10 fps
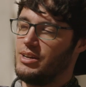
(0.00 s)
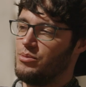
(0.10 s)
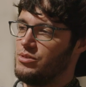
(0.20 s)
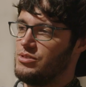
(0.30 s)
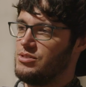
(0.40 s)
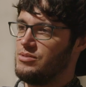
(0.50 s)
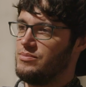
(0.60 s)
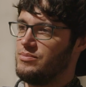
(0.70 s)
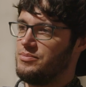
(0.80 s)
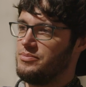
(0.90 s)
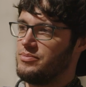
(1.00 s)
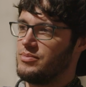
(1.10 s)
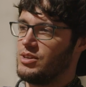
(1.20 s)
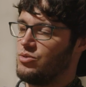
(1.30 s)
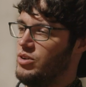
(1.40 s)
It was
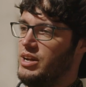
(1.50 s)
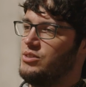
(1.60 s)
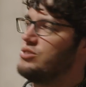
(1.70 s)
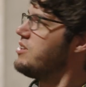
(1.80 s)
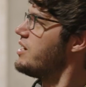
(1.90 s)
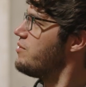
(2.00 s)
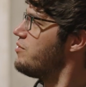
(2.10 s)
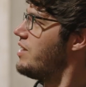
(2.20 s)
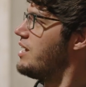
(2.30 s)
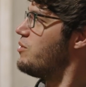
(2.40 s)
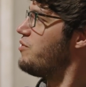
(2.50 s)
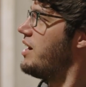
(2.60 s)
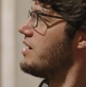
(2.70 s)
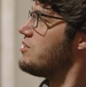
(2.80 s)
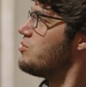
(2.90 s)
great, just like flame
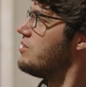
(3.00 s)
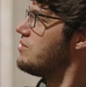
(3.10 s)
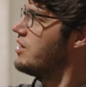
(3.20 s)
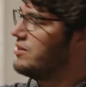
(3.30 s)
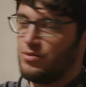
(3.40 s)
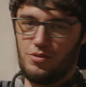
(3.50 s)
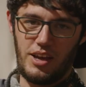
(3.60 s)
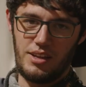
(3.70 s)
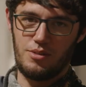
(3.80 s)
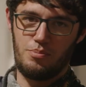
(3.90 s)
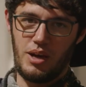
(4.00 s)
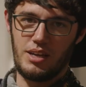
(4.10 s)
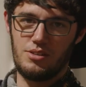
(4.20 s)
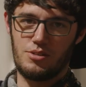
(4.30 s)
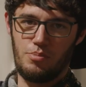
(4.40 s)
effects with like faded
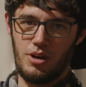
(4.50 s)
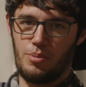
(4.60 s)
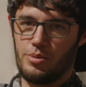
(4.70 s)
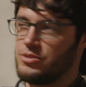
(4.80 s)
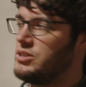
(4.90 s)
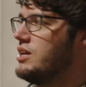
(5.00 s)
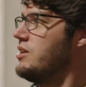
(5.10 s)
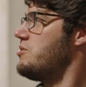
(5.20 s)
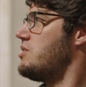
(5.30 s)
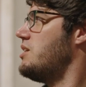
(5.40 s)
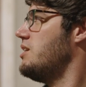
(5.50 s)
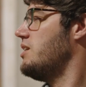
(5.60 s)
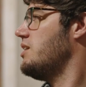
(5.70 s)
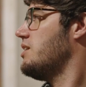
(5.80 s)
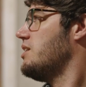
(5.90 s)
pinks and purples and yellows in it.
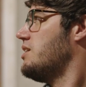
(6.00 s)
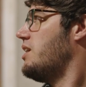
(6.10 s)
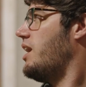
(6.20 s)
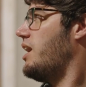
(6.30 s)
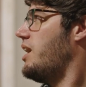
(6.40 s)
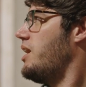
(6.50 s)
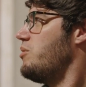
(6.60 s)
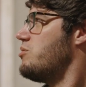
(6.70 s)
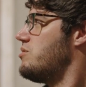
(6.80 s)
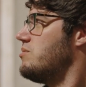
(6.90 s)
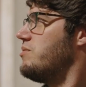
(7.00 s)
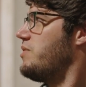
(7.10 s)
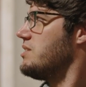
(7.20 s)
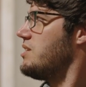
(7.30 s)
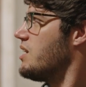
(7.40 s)
It was
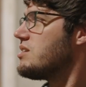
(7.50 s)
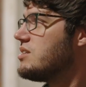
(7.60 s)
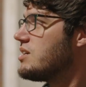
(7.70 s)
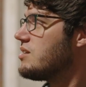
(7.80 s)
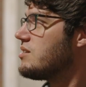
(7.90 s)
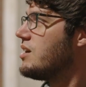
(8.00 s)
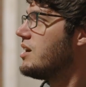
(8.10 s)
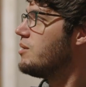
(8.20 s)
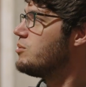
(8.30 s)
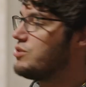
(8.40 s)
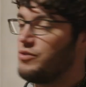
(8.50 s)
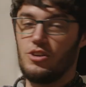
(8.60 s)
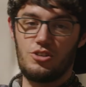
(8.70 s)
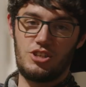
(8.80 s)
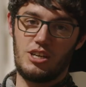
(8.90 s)
fantastic. It was the
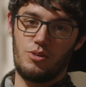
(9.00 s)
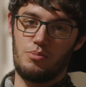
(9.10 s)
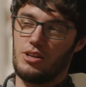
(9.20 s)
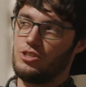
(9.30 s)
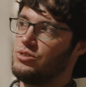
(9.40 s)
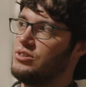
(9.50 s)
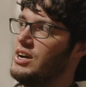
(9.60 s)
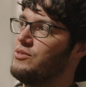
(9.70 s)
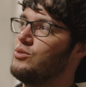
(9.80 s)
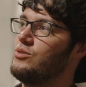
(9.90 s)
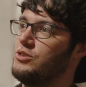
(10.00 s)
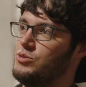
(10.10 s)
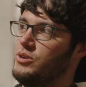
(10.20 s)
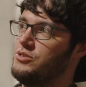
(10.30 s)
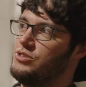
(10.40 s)
first year we'd managed to have all the
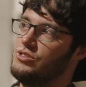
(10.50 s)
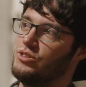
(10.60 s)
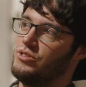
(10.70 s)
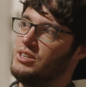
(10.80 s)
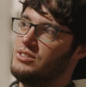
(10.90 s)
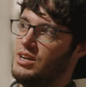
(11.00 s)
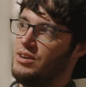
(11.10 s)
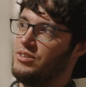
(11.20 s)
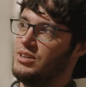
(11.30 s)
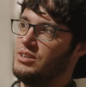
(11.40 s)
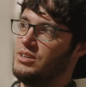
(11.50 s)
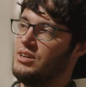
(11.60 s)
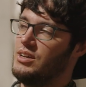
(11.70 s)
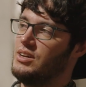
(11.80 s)
sponsors agree to having